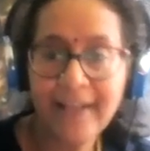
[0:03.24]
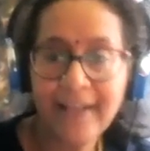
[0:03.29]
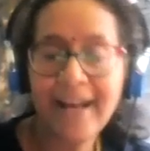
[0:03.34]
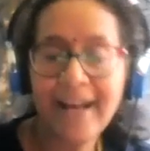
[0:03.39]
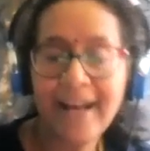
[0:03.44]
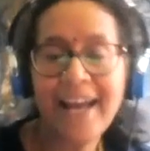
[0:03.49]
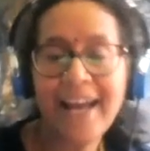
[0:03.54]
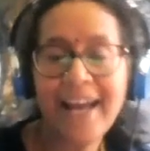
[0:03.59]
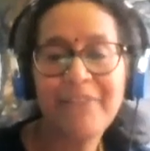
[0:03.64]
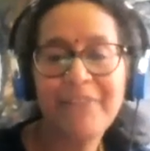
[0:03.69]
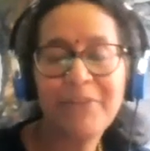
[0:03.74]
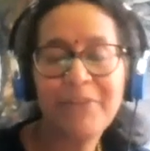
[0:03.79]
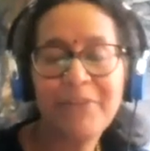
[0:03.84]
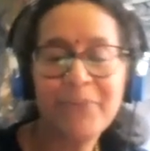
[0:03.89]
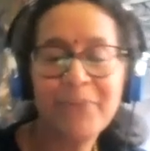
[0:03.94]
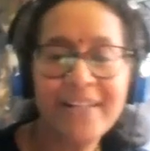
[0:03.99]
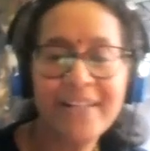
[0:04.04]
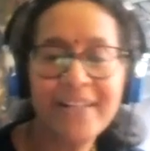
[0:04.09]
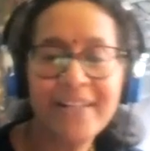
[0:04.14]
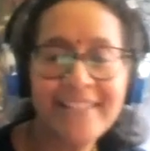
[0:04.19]
Hi
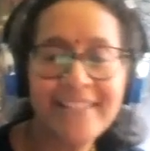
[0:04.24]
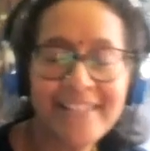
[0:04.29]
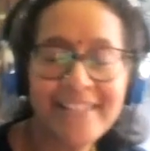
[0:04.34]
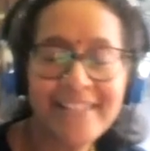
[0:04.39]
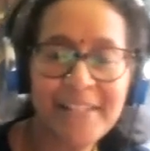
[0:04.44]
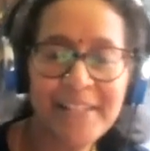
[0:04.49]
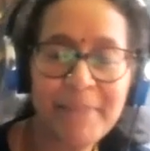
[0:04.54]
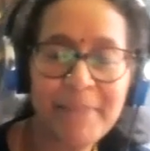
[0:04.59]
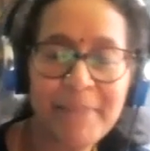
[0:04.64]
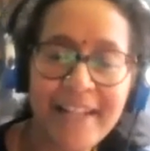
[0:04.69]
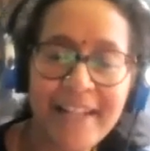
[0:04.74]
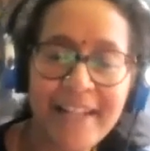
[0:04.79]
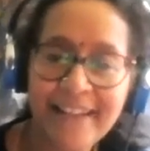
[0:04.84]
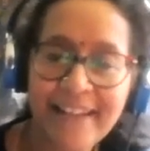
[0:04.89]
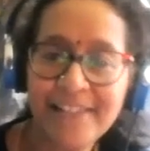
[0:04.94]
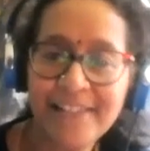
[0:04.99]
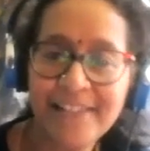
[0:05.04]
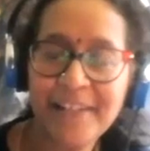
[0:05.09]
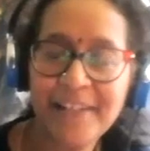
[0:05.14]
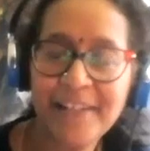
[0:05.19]
everyone, this is
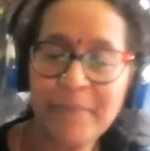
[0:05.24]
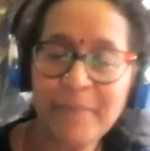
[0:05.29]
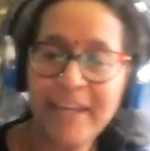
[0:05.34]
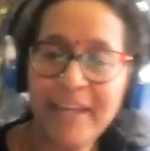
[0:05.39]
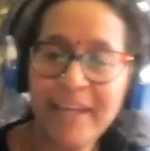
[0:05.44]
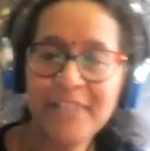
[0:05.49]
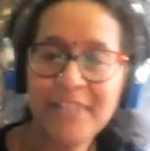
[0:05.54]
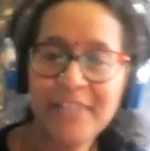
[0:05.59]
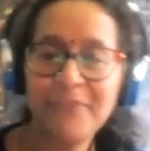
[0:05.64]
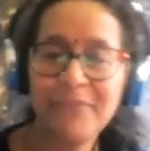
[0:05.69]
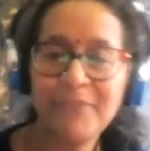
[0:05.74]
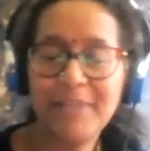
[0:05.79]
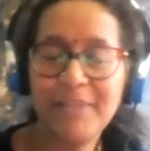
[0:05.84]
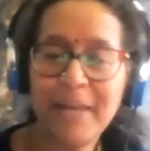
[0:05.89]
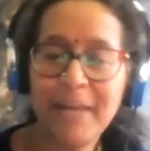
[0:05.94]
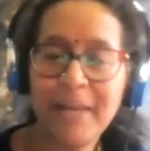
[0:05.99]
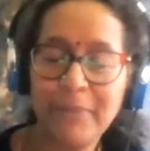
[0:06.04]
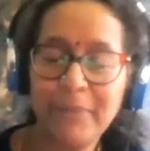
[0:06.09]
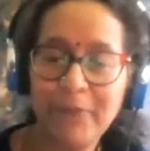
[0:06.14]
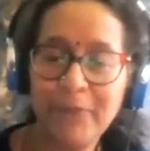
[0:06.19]
Meenakshi Ramesh from
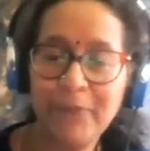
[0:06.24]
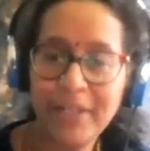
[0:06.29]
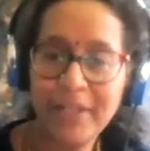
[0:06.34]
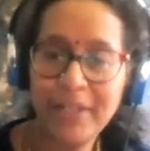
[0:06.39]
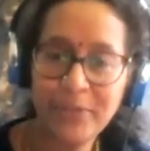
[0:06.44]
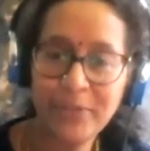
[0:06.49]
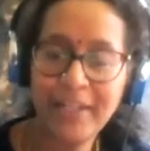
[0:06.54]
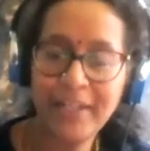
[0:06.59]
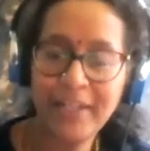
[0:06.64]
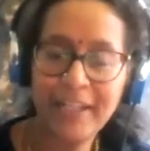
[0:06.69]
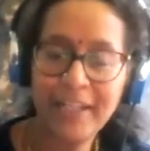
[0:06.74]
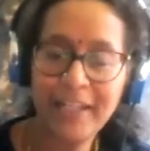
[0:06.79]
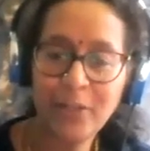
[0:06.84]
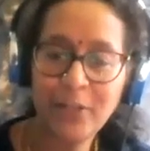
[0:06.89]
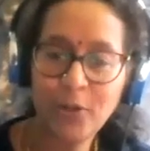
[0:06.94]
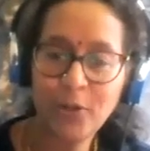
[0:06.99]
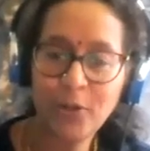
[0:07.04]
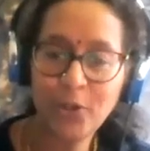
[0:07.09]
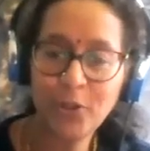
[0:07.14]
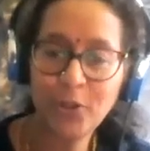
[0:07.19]

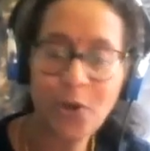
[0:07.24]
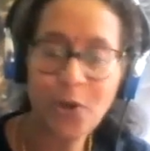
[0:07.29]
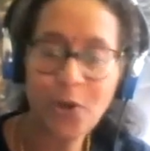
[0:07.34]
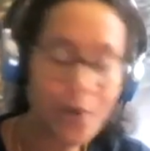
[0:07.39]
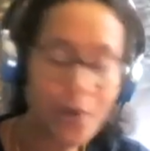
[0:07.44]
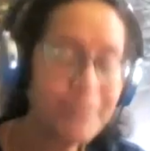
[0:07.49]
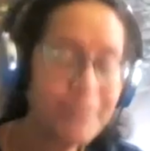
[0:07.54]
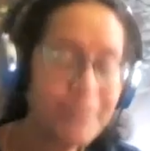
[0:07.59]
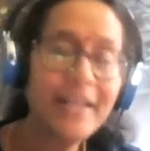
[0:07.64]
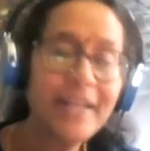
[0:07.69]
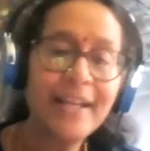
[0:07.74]
tapyourwaytohealing.com.